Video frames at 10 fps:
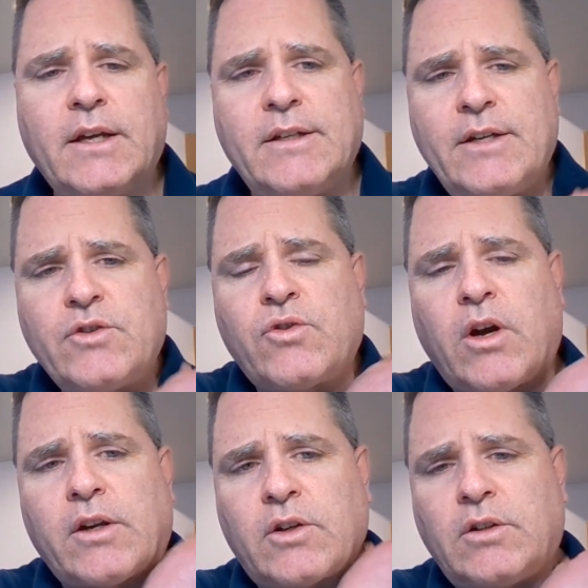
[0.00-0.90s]
in his
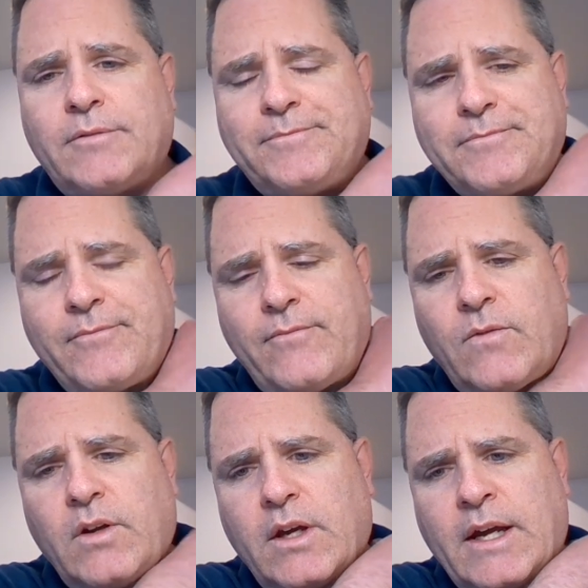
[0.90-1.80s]
chronicle
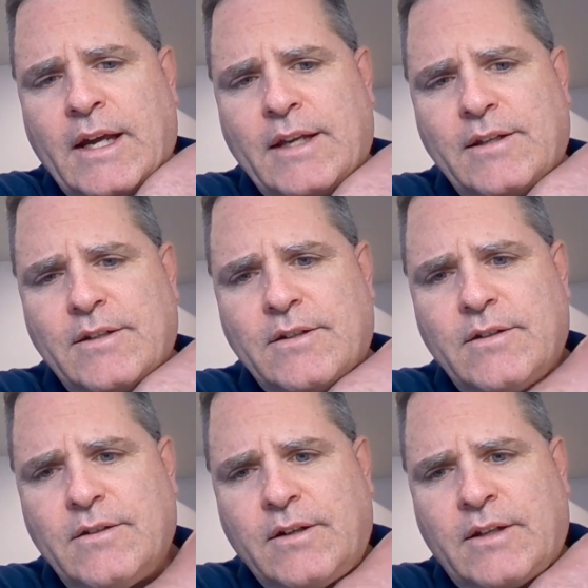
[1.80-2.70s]
and
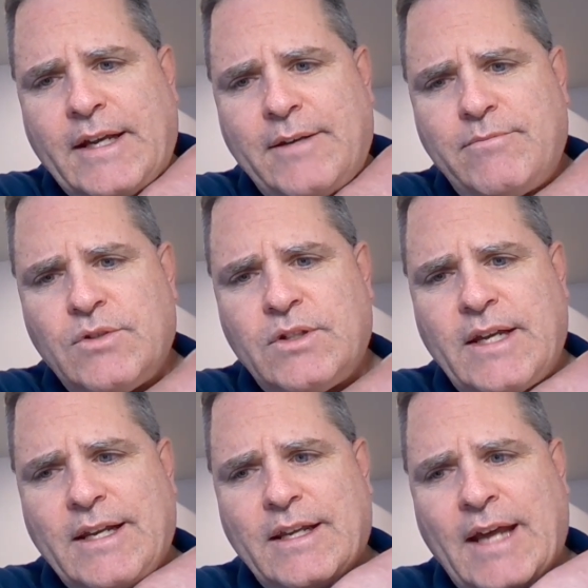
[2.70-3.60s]
claims
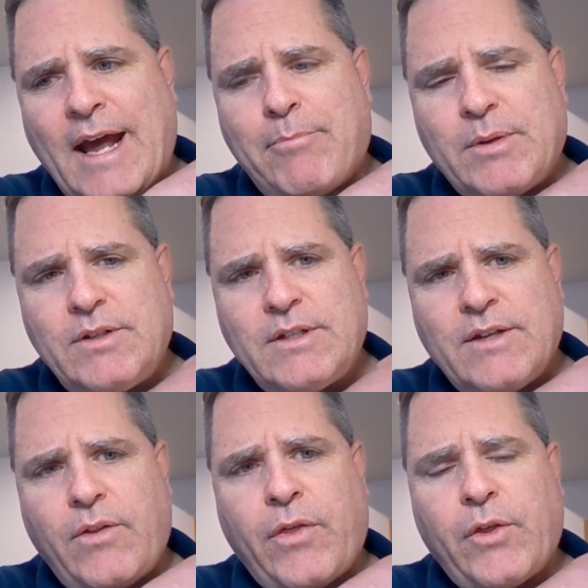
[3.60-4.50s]
that it happened
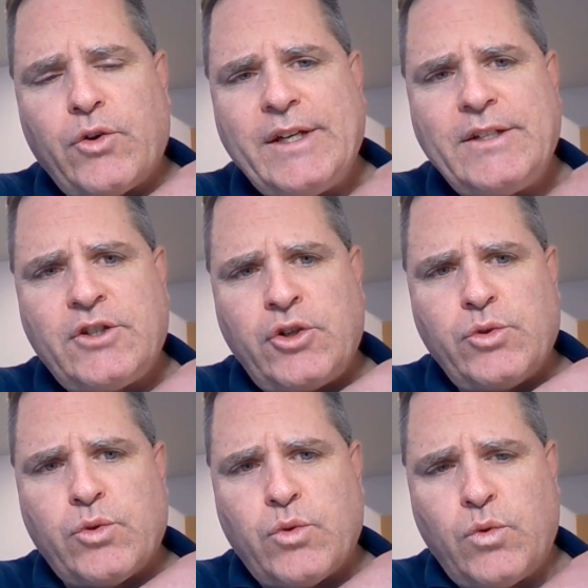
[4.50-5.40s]
in
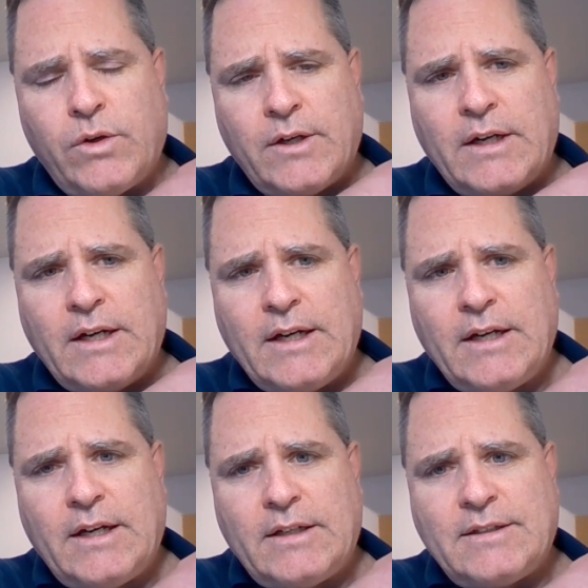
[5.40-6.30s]
32
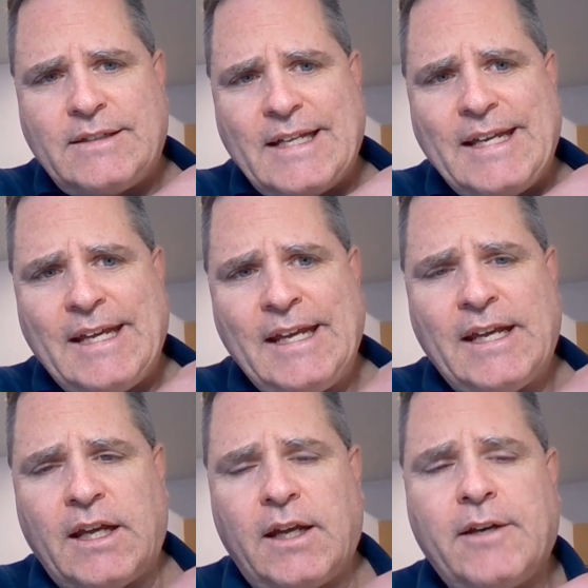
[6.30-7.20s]

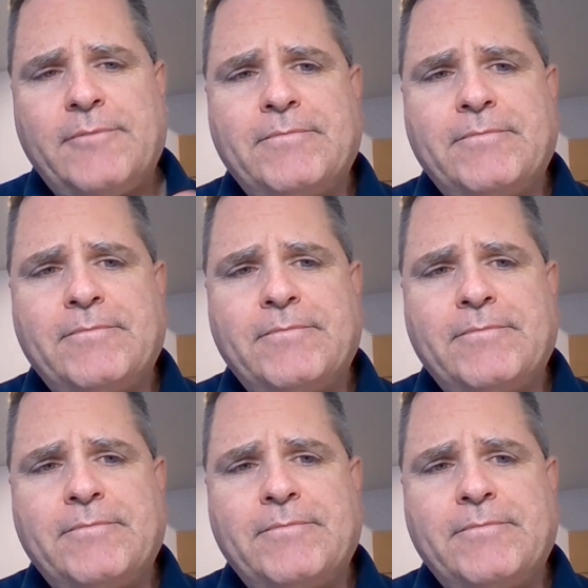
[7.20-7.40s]
CE.